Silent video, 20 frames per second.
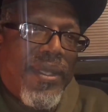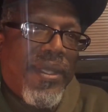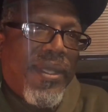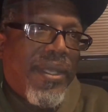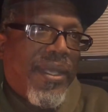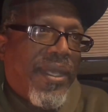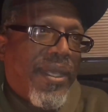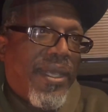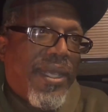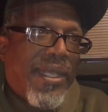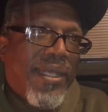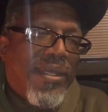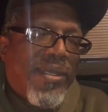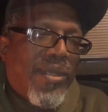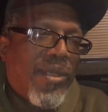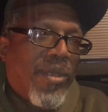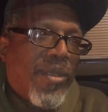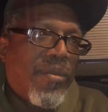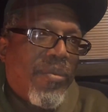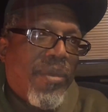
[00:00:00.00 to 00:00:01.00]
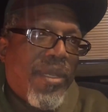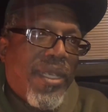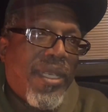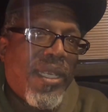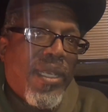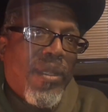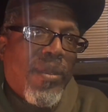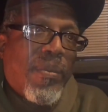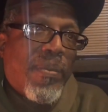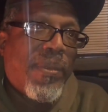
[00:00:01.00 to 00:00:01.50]
Yeah, I told him, man, they
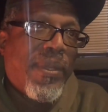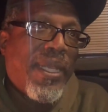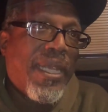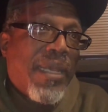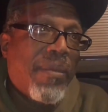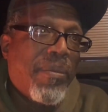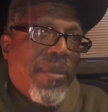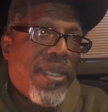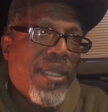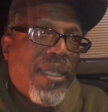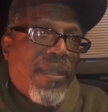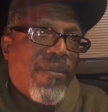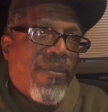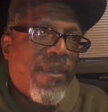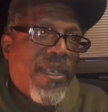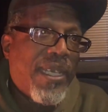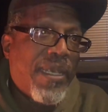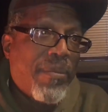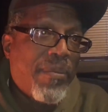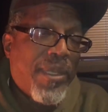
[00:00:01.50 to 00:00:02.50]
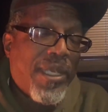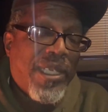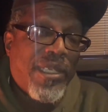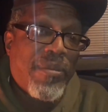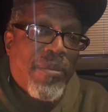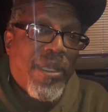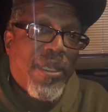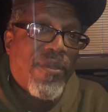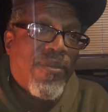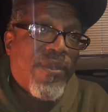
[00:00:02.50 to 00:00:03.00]
don't play. I mean, five minutes
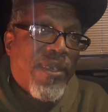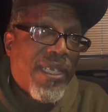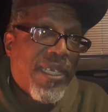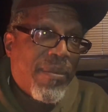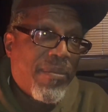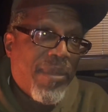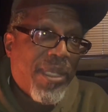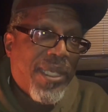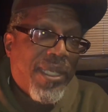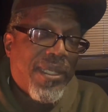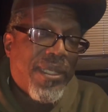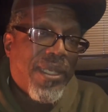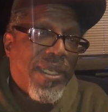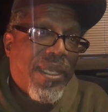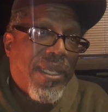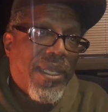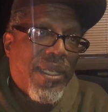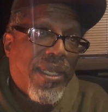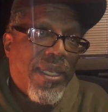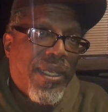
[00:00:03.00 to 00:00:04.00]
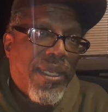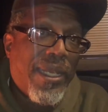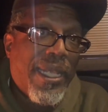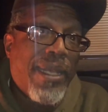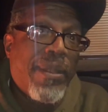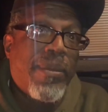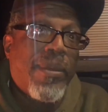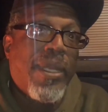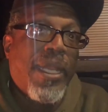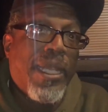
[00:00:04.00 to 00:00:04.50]
mean five minutes,
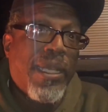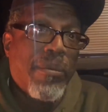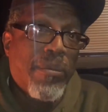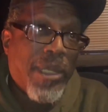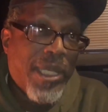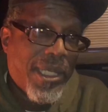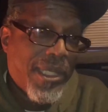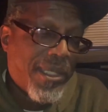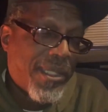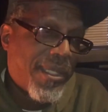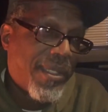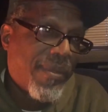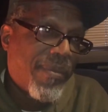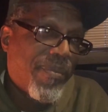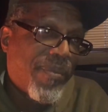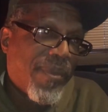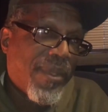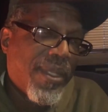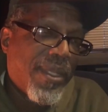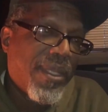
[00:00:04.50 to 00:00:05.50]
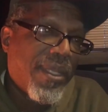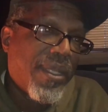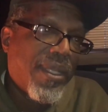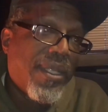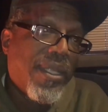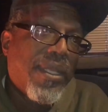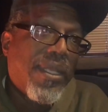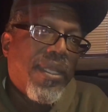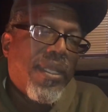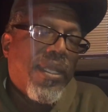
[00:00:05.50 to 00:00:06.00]
not nigga minutes.
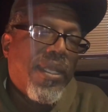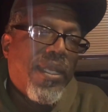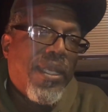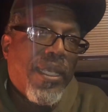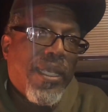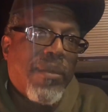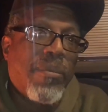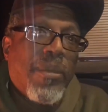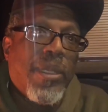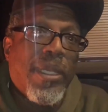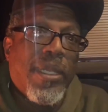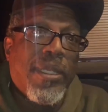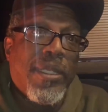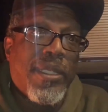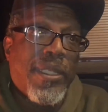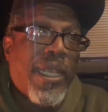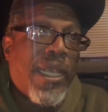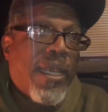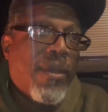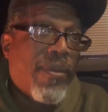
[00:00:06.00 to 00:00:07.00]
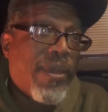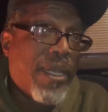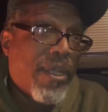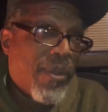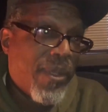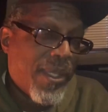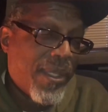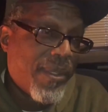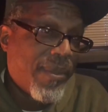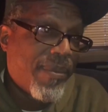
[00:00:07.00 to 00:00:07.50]
Nigga minutes is half
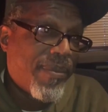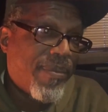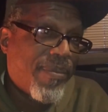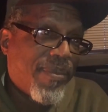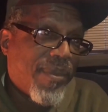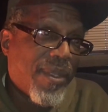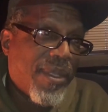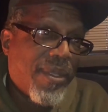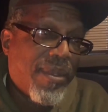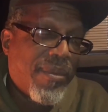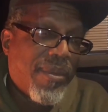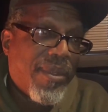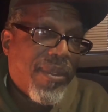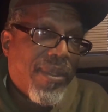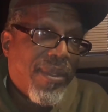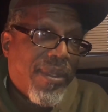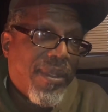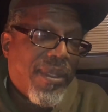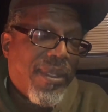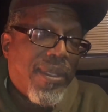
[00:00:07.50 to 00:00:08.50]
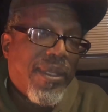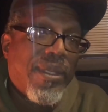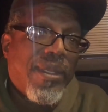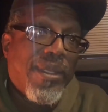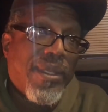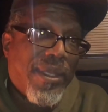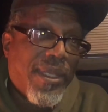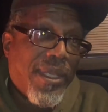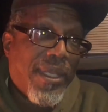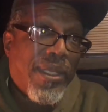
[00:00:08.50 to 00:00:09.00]
hour.
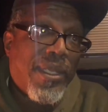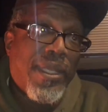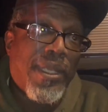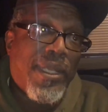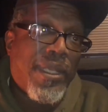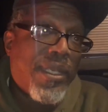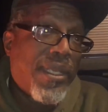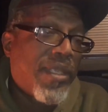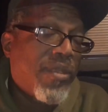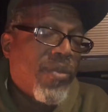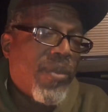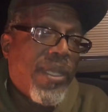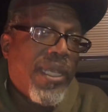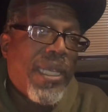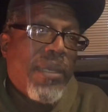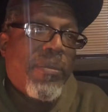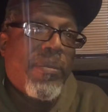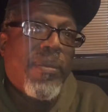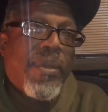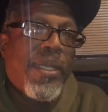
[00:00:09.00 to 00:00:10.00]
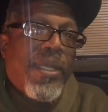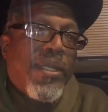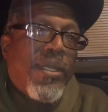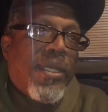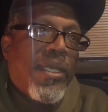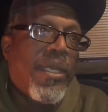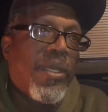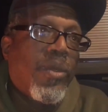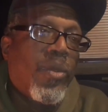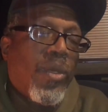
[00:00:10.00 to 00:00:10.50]
And uh, that's what happened, man.
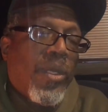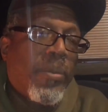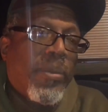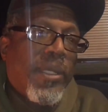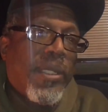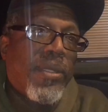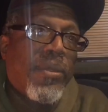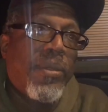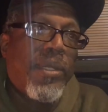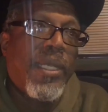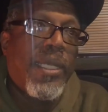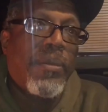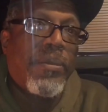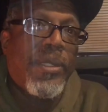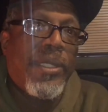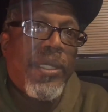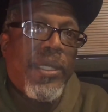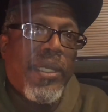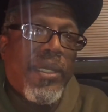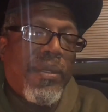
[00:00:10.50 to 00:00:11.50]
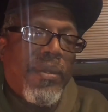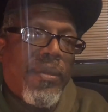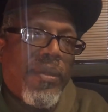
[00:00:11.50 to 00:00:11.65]
You get caught up in some dumb shit.